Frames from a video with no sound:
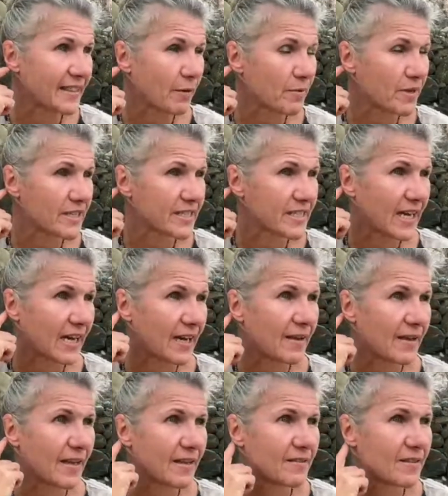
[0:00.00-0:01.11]

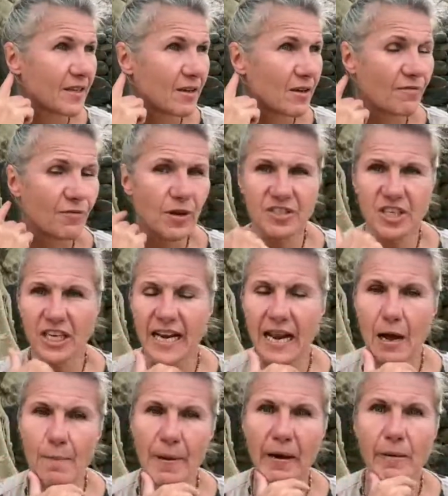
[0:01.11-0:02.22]
If you have taken
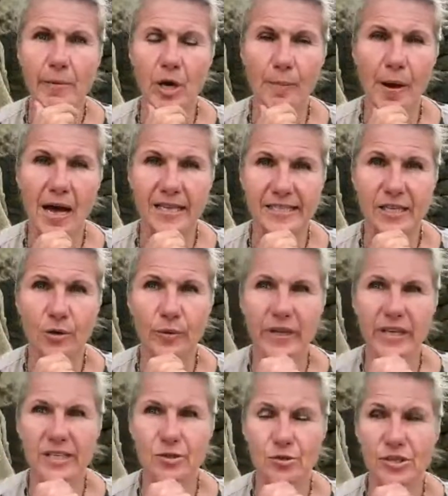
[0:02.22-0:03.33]
our perimenopause quiz